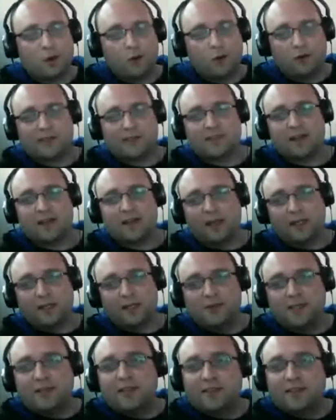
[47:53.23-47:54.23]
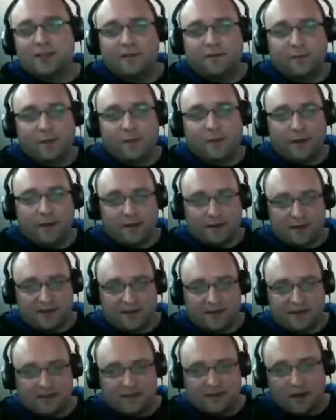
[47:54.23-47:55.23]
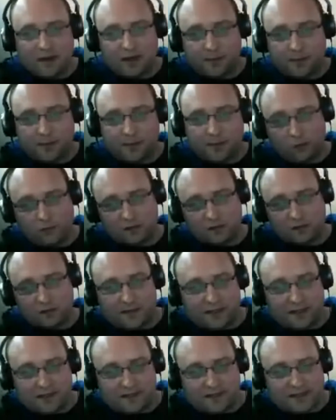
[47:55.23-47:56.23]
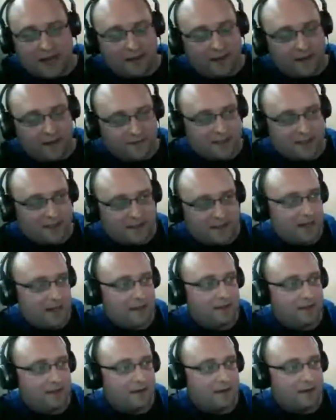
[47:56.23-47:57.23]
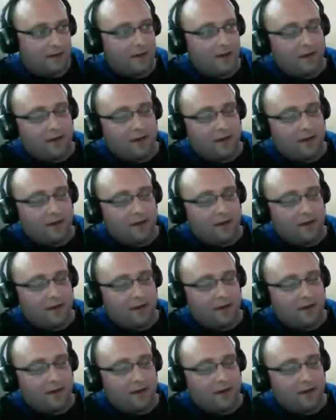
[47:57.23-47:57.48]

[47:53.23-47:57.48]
or start using software that doesn't suck balls because now they've decided that